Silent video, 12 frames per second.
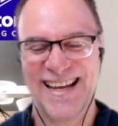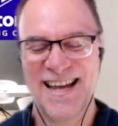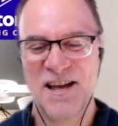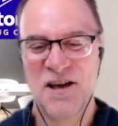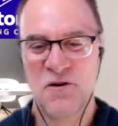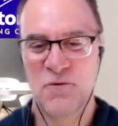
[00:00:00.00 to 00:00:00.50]

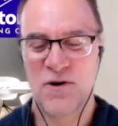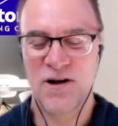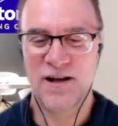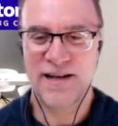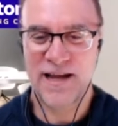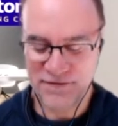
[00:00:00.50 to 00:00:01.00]
Well,
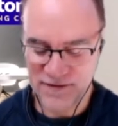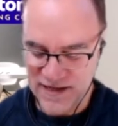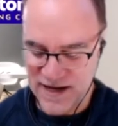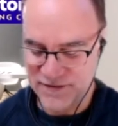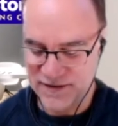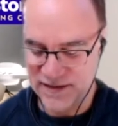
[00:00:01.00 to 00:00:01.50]
I'd have I'd
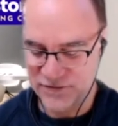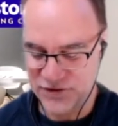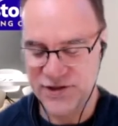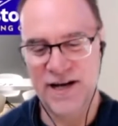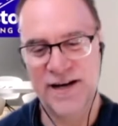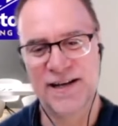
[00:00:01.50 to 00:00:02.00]
have to give a
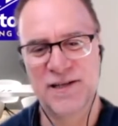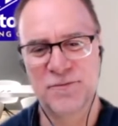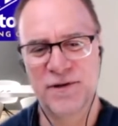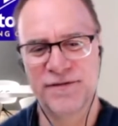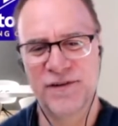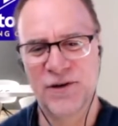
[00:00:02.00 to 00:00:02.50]
shout out to my
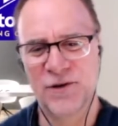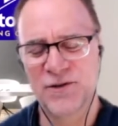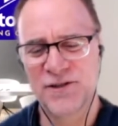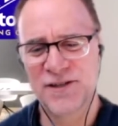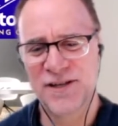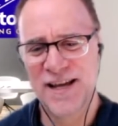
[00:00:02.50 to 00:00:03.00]

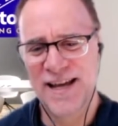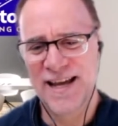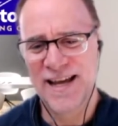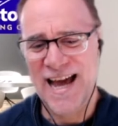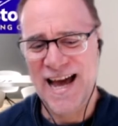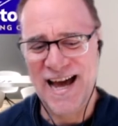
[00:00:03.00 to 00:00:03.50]
folks.
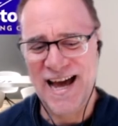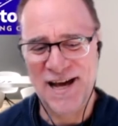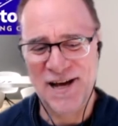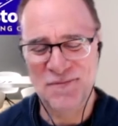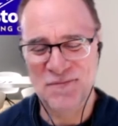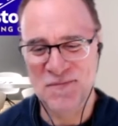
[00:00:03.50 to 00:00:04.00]

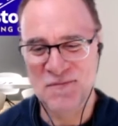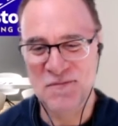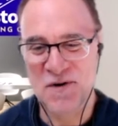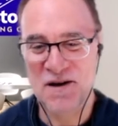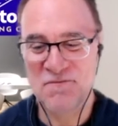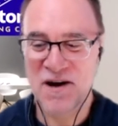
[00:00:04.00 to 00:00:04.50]
Um,
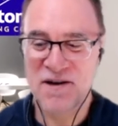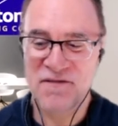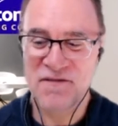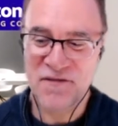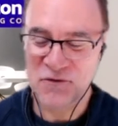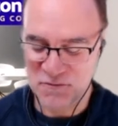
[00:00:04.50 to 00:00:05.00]
my, my
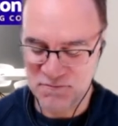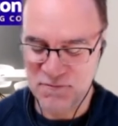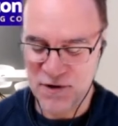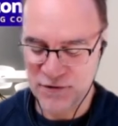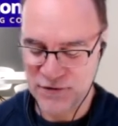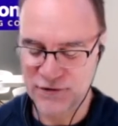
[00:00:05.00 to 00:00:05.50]
folks were
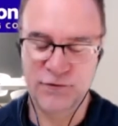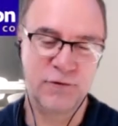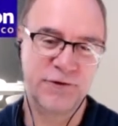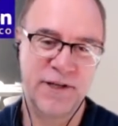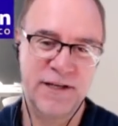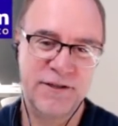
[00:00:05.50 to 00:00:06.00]
both
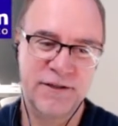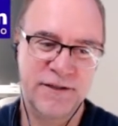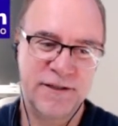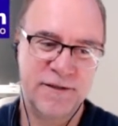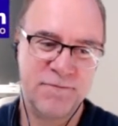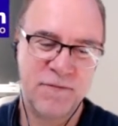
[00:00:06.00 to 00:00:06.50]
school
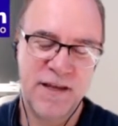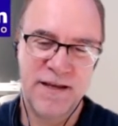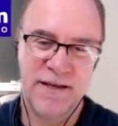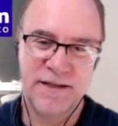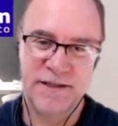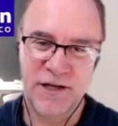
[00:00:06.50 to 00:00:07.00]
teachers.
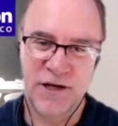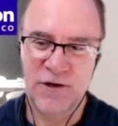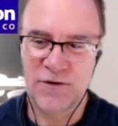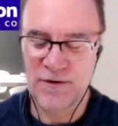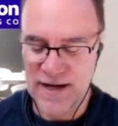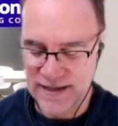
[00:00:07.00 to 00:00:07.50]

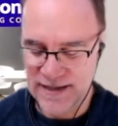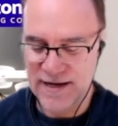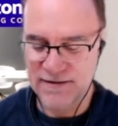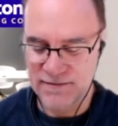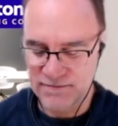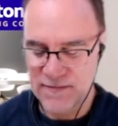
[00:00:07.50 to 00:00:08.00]
So
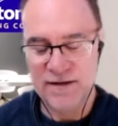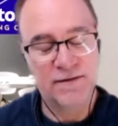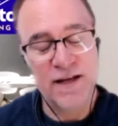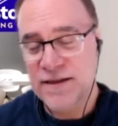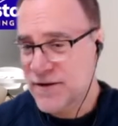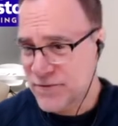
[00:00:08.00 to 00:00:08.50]
again,
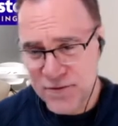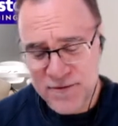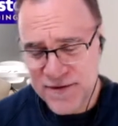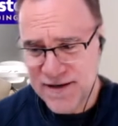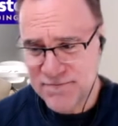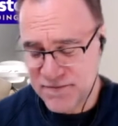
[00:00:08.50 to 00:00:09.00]
nothing wrong
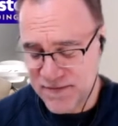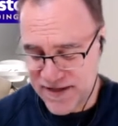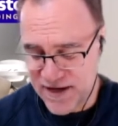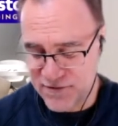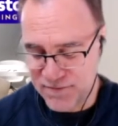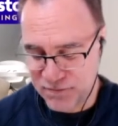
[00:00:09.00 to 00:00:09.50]
with it.
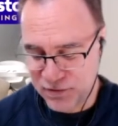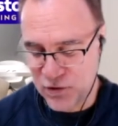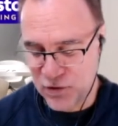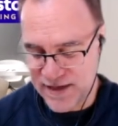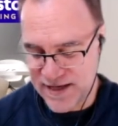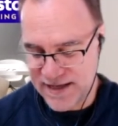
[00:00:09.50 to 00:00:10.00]
They were
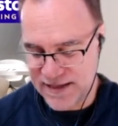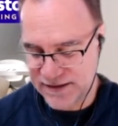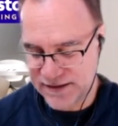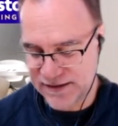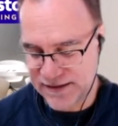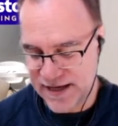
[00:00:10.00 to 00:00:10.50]

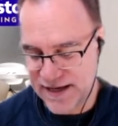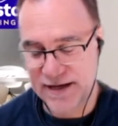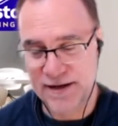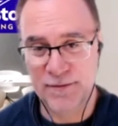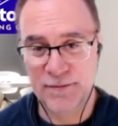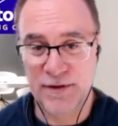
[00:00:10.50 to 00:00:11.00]
employees.
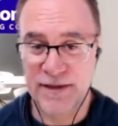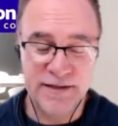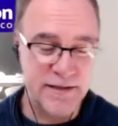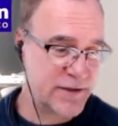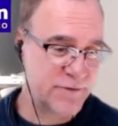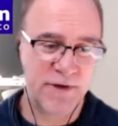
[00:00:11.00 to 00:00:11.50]
Um, they
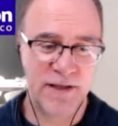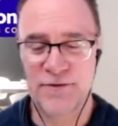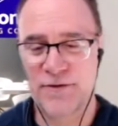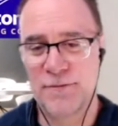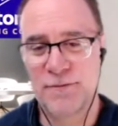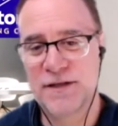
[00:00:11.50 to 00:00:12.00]
didn't run their
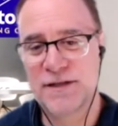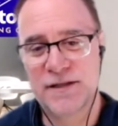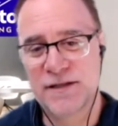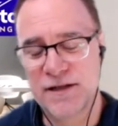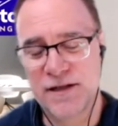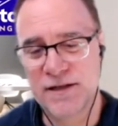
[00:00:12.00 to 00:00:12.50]
own business.
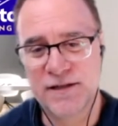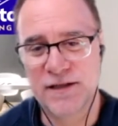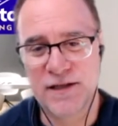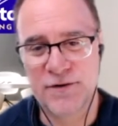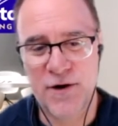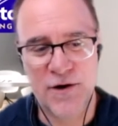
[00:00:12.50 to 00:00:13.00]
They didn't set
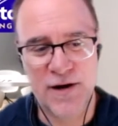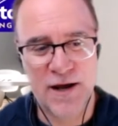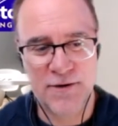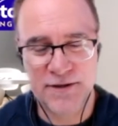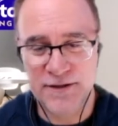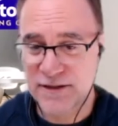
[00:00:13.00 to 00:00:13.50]
their own
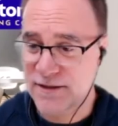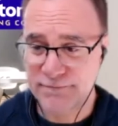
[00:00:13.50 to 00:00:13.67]
hours.